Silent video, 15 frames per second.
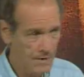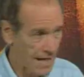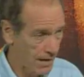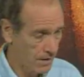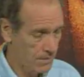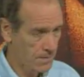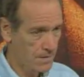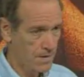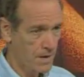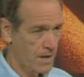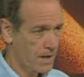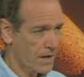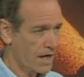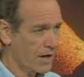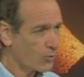Now,
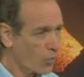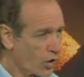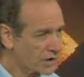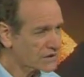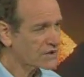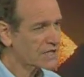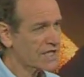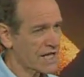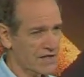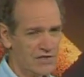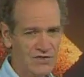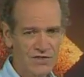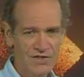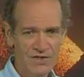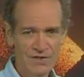I want to get
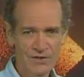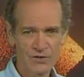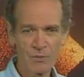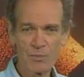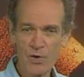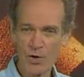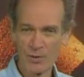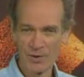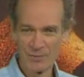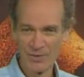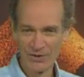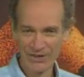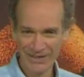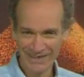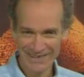us to pyramid
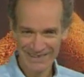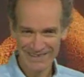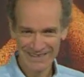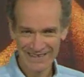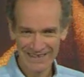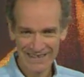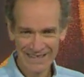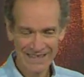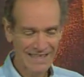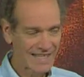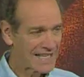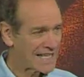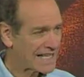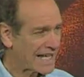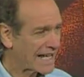building.
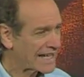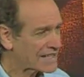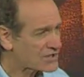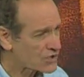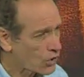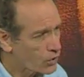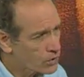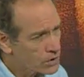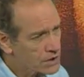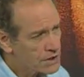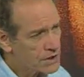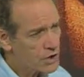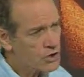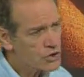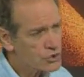And it's only
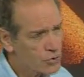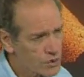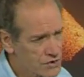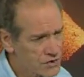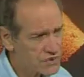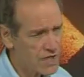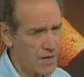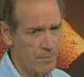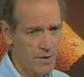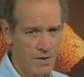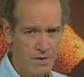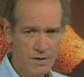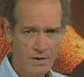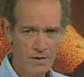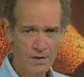a short step
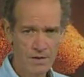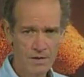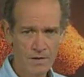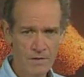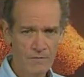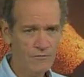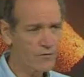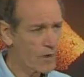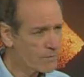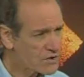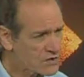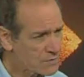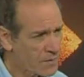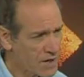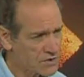from
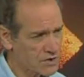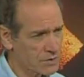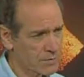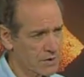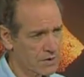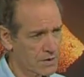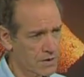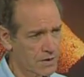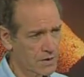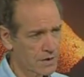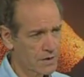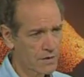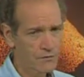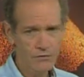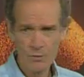this mastaba
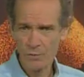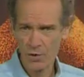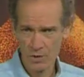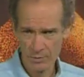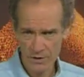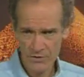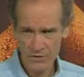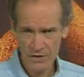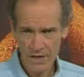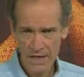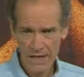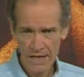to pyramids.